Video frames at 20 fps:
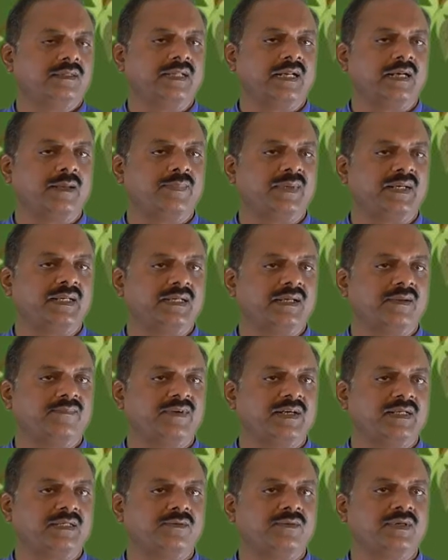therapeutic
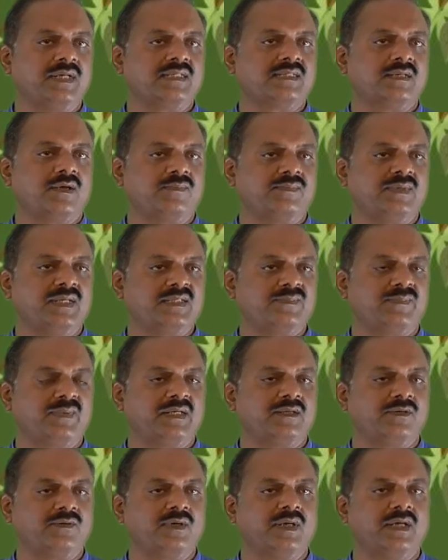effectiveness of this
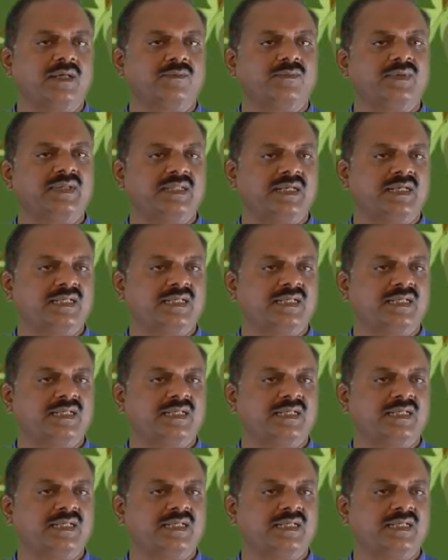particular with